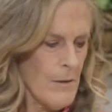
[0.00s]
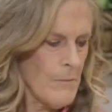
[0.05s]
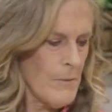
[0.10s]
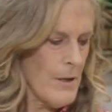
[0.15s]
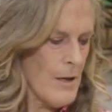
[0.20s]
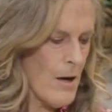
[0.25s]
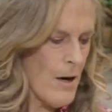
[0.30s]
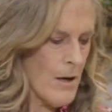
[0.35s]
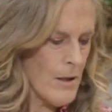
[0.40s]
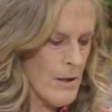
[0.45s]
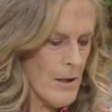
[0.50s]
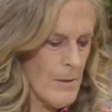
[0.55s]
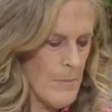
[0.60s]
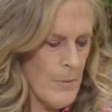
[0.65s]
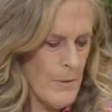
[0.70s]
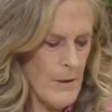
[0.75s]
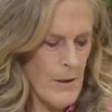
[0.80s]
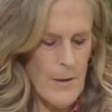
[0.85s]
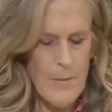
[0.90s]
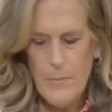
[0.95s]
we are going to
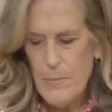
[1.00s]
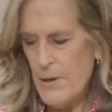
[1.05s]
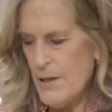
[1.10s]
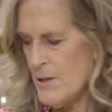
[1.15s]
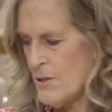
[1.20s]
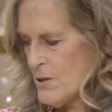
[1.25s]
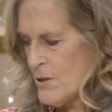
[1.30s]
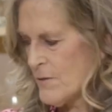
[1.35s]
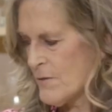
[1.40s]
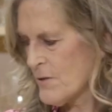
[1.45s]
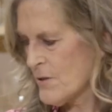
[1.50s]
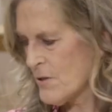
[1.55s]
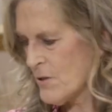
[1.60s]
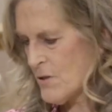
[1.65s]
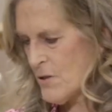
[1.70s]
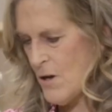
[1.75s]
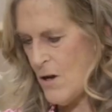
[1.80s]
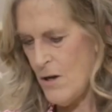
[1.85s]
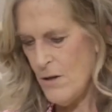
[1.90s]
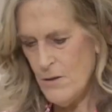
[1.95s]
put a pinch of
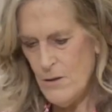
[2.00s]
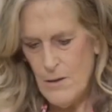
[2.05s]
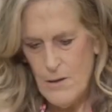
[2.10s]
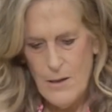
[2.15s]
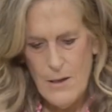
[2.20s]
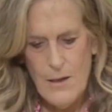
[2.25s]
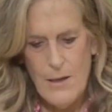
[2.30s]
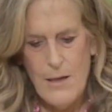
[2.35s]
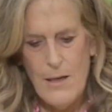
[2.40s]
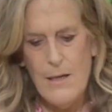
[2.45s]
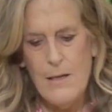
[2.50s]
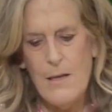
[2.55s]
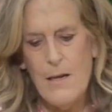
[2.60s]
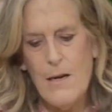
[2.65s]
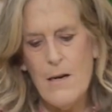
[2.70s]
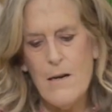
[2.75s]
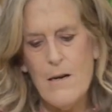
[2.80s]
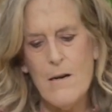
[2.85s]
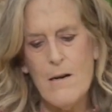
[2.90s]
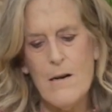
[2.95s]
salt in
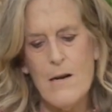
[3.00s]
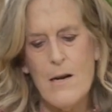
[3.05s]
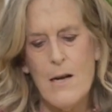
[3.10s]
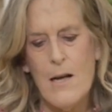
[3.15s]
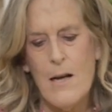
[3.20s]
there